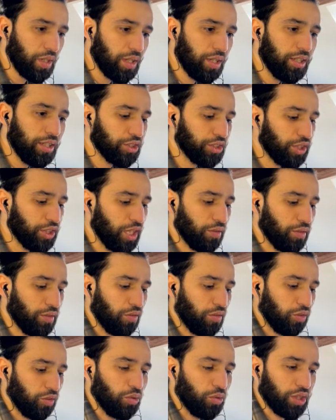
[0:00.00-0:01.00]
She has a
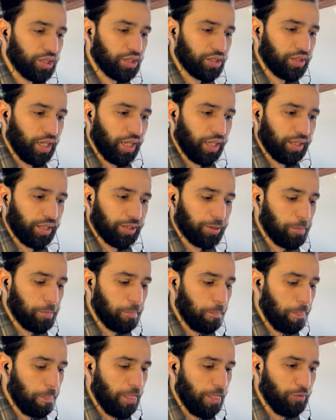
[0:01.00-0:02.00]
flawless talent,
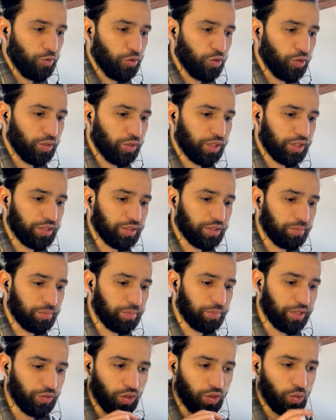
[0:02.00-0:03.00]
if you know what does it
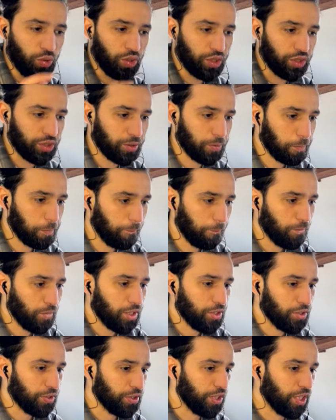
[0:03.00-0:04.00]
mean, flawless.
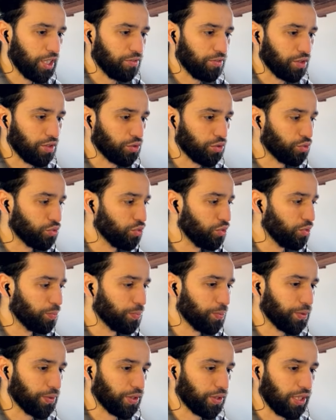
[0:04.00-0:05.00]
She has a
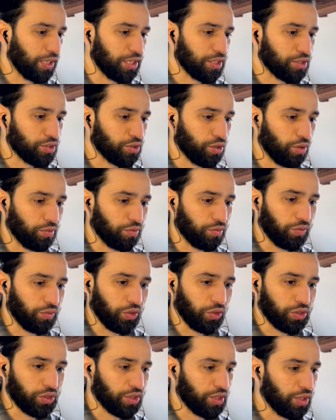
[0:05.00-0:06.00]
super clean, soft
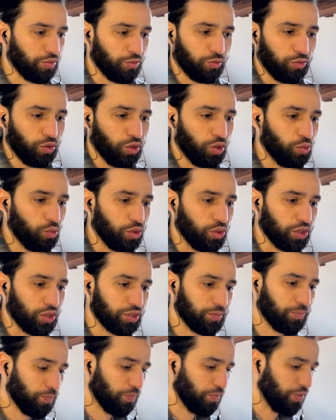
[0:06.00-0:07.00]
voice,
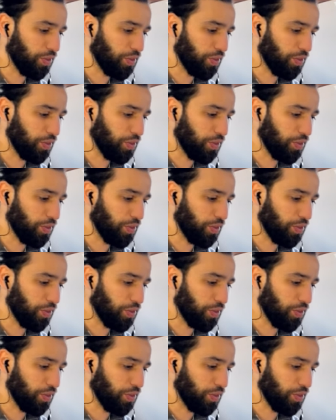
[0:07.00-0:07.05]
flawless.